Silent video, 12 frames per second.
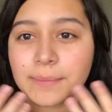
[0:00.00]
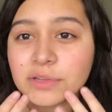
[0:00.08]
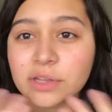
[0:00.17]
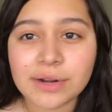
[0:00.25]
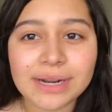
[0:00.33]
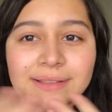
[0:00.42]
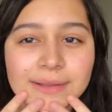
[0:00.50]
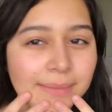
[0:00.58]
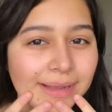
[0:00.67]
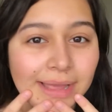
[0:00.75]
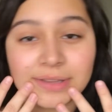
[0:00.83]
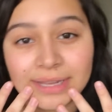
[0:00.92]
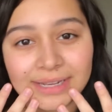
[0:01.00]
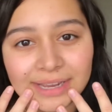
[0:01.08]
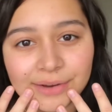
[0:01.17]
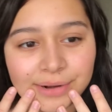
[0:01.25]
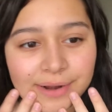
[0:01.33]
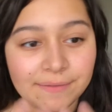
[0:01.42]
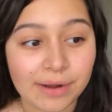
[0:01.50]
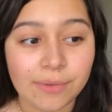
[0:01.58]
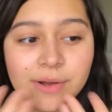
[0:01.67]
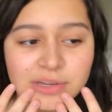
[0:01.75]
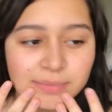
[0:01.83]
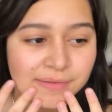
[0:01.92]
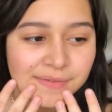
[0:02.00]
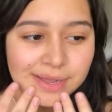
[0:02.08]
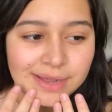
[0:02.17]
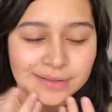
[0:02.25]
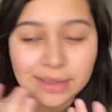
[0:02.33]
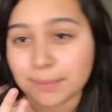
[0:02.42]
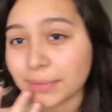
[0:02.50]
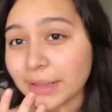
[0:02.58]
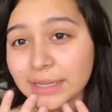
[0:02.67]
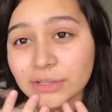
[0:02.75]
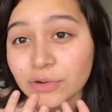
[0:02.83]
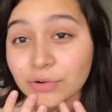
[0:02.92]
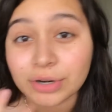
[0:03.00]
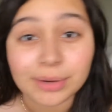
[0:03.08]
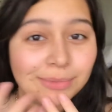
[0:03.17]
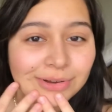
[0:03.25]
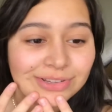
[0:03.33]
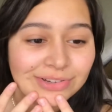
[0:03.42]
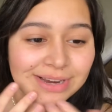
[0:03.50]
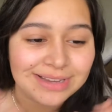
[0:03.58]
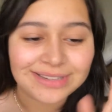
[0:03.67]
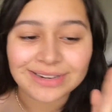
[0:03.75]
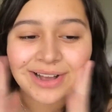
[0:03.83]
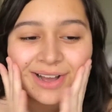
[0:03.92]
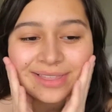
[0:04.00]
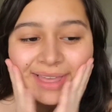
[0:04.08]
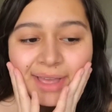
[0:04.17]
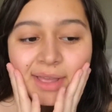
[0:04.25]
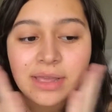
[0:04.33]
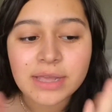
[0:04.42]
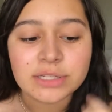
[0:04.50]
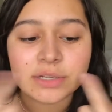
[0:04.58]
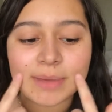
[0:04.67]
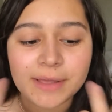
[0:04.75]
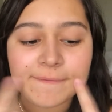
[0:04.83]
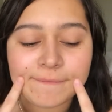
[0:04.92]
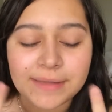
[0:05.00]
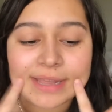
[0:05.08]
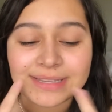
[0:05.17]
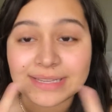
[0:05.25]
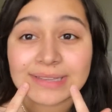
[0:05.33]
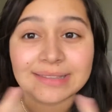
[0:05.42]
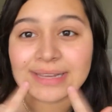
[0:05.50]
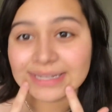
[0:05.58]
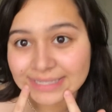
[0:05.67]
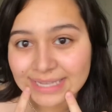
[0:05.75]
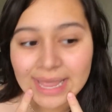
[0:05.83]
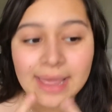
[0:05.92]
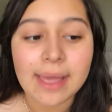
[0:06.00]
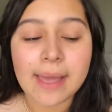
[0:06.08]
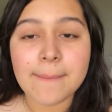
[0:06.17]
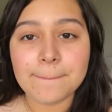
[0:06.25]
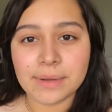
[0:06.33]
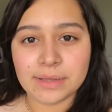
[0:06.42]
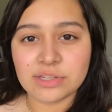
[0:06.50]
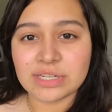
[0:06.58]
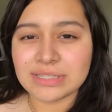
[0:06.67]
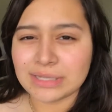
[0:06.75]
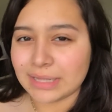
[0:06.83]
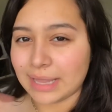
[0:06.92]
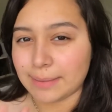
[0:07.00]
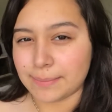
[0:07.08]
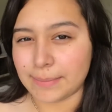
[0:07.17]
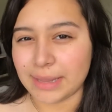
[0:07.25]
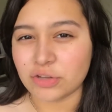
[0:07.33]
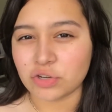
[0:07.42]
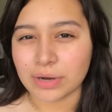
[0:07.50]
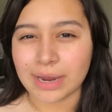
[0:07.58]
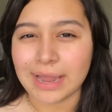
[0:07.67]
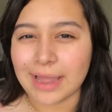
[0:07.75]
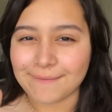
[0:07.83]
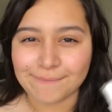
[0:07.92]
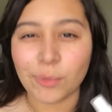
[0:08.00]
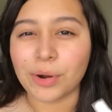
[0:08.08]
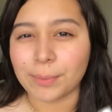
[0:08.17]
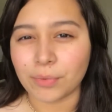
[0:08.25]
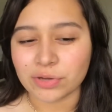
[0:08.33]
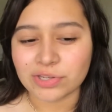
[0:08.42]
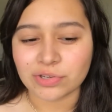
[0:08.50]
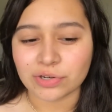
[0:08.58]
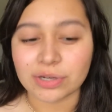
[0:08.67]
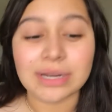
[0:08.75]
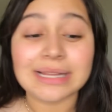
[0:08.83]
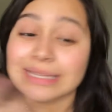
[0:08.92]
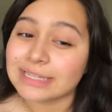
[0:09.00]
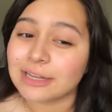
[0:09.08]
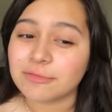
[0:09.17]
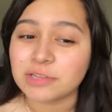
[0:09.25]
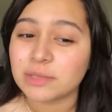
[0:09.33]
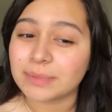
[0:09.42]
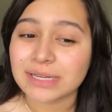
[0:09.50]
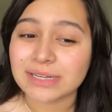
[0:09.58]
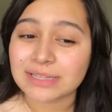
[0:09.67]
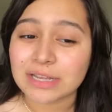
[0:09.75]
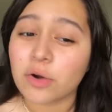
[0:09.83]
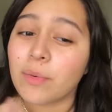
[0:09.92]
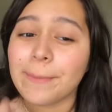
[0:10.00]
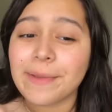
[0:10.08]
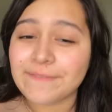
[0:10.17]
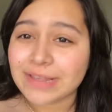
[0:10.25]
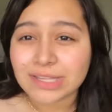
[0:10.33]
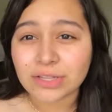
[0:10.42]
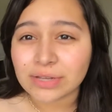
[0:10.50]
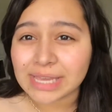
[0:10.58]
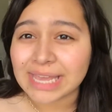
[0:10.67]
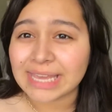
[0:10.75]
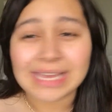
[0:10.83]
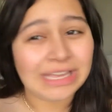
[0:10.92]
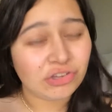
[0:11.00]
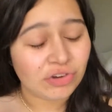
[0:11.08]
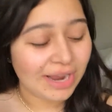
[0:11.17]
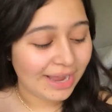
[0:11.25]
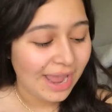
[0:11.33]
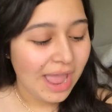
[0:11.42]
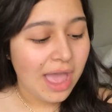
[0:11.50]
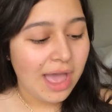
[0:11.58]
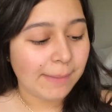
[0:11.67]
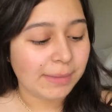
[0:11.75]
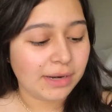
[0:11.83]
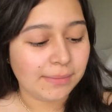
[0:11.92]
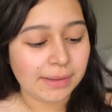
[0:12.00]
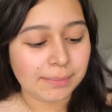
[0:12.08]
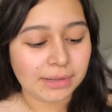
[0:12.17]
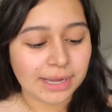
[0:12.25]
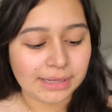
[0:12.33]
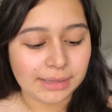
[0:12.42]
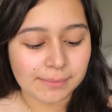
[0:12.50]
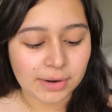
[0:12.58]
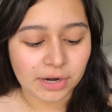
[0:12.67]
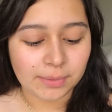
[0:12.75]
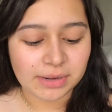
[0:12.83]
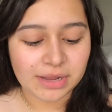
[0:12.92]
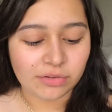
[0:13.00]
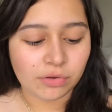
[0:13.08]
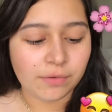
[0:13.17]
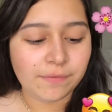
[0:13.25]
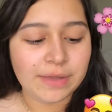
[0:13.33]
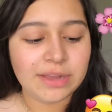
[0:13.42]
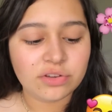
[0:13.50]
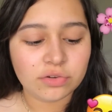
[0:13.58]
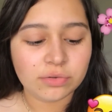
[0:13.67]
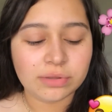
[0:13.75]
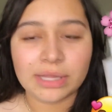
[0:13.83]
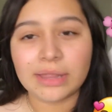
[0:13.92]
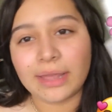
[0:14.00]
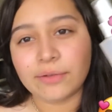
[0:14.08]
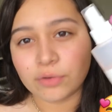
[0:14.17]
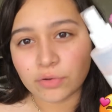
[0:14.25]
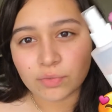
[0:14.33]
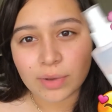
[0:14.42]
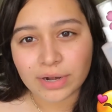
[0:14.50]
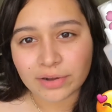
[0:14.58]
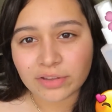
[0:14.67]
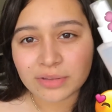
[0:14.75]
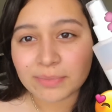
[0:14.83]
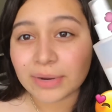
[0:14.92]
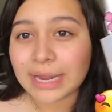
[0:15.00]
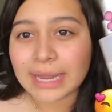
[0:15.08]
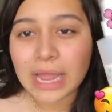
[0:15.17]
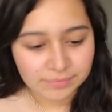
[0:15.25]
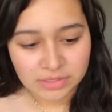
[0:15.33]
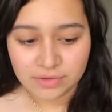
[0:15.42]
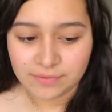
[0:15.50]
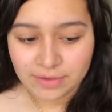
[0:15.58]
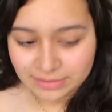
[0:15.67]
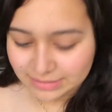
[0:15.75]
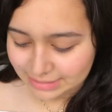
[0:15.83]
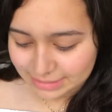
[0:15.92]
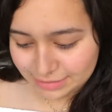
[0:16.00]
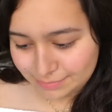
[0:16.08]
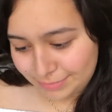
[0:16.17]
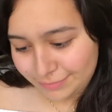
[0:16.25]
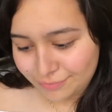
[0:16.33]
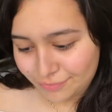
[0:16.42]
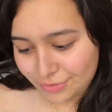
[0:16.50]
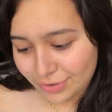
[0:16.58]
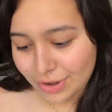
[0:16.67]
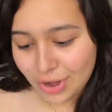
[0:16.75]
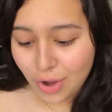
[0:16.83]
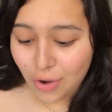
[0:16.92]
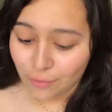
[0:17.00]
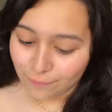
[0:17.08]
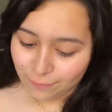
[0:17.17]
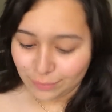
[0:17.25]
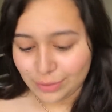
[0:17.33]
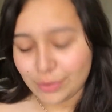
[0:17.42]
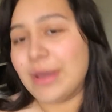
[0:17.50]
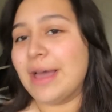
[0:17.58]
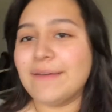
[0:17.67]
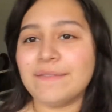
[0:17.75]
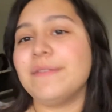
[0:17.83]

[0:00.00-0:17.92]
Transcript: So I already did my like skincare, whatever. I washed my face, I applied toner, moisturizer, all that. So my face is like set, but just to like make sure I have more moisture and stuff, just because I don't want my face to look cakey and dry, I'm gonna be applying the Mario Badescu facial, the like rose water spray. You've all seen this before. Hopefully you have.